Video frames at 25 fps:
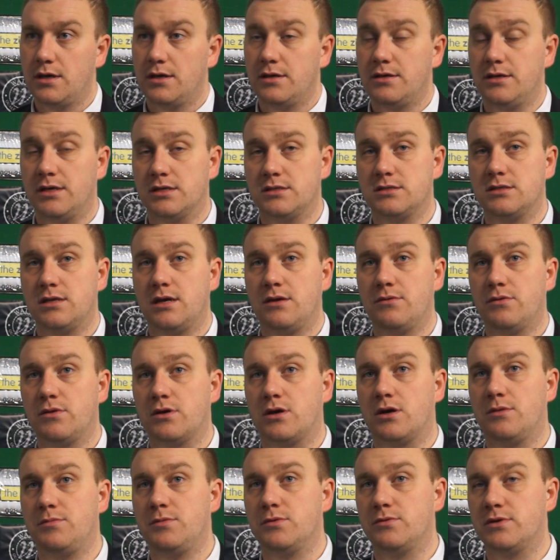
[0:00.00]
Yes, now with a
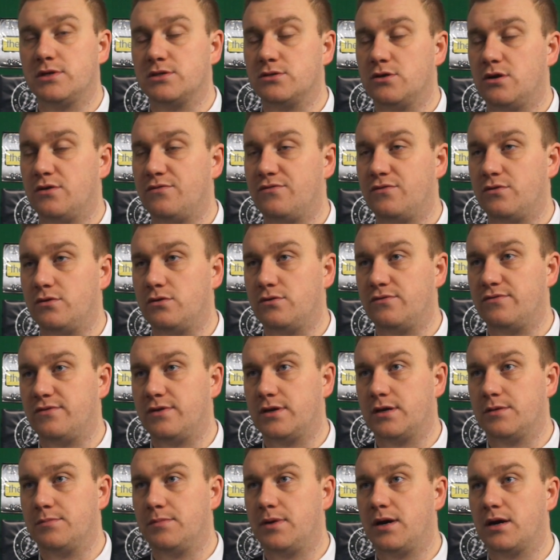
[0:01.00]
couple of weeks off, we'll
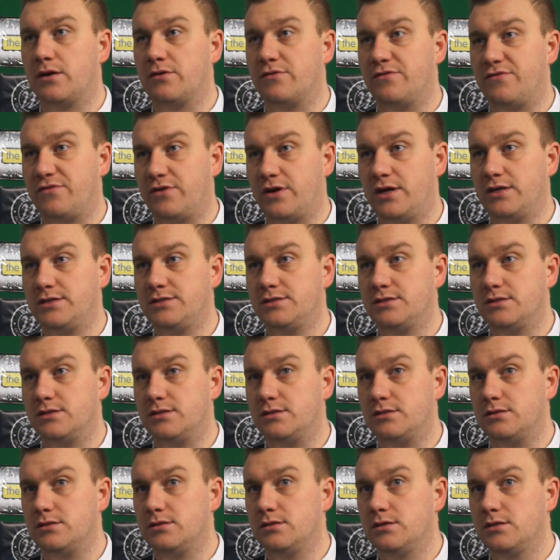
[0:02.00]
hopefully come back refreshed and